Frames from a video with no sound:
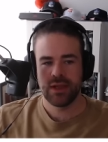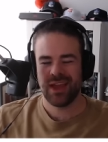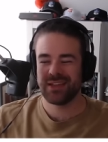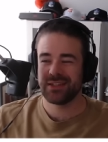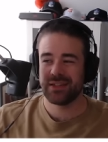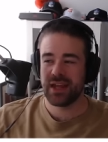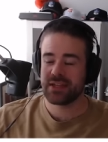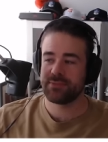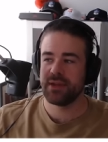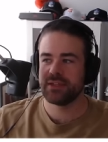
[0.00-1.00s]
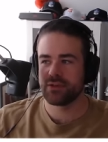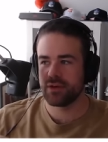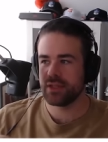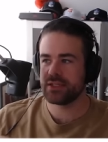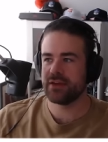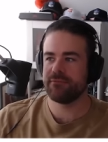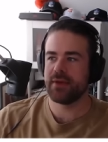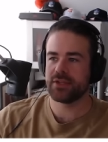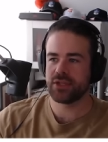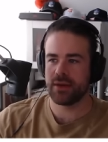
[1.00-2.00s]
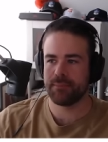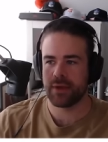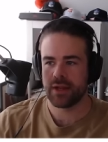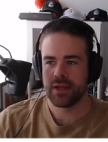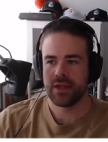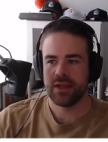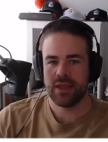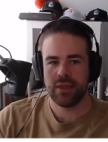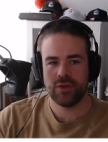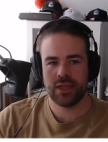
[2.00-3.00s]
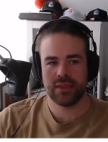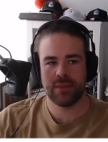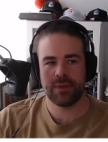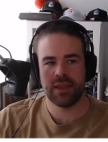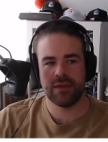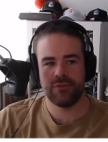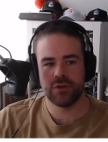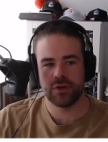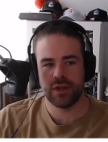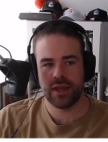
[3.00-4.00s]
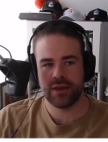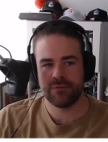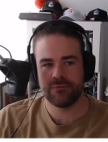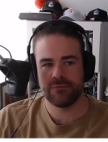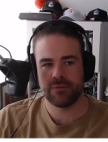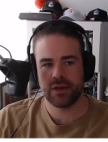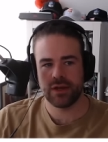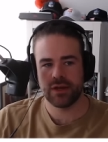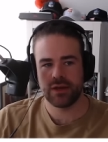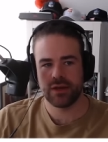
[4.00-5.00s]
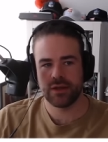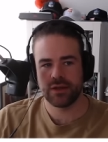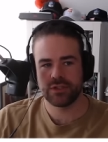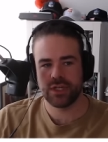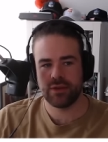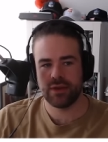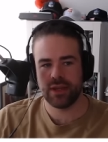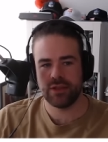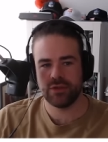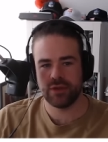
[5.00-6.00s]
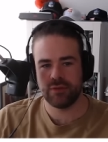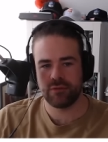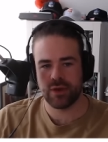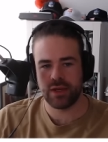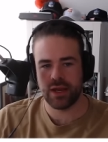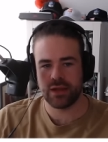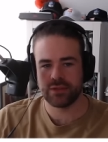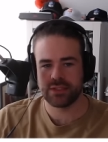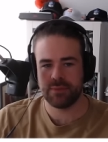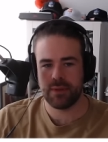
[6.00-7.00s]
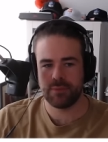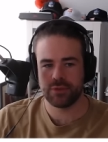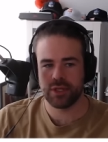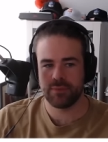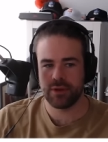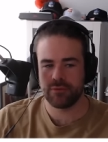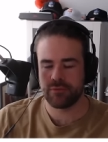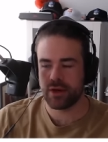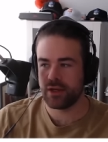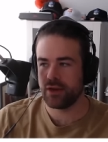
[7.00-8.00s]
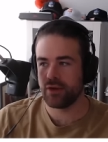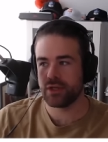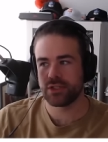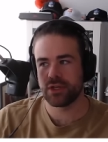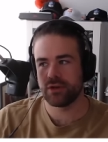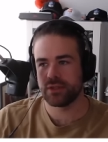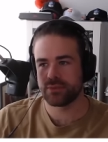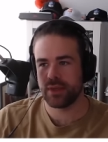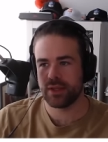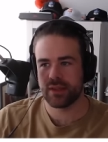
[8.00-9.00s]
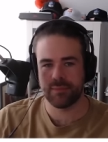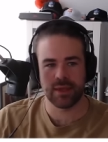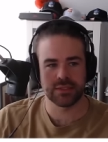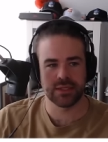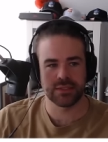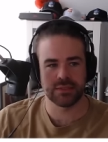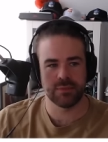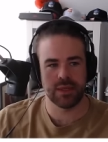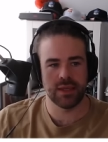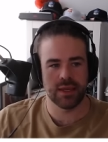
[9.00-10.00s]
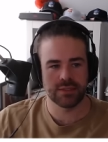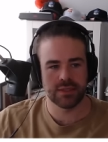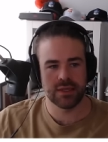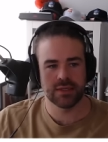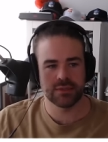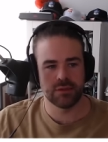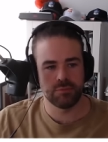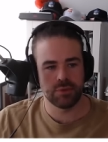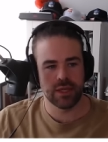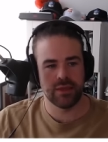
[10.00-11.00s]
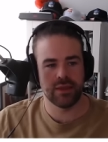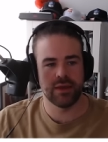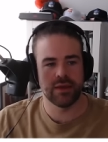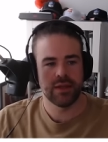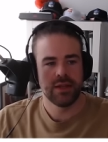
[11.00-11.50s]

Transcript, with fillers: Essendon has been historically a tough matchup, but he could get there. But yeah, if you don't have uh, Xerri and you do have Grundy, I could see people jumping off Grundy going to Xerri this week. That makes sense to me as a as a little play there.